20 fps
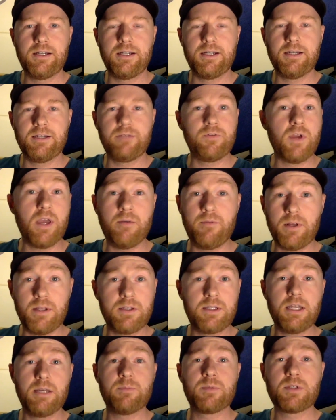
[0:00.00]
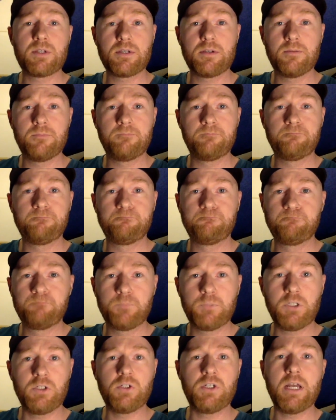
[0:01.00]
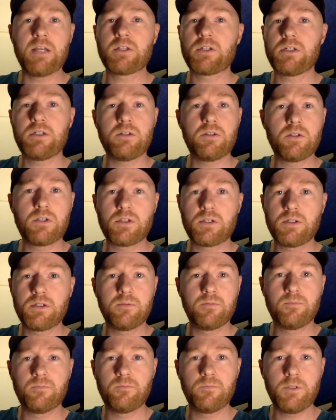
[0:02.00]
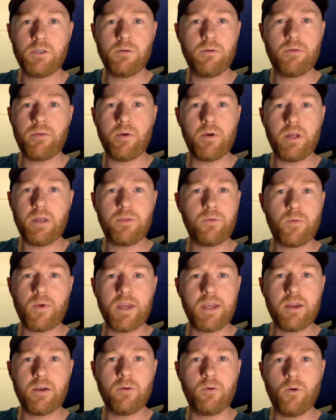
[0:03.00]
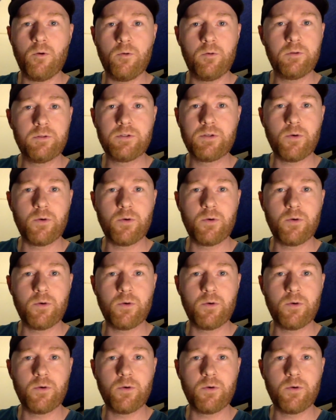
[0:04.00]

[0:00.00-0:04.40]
If you have any tips, suggestions, you 33-year-olds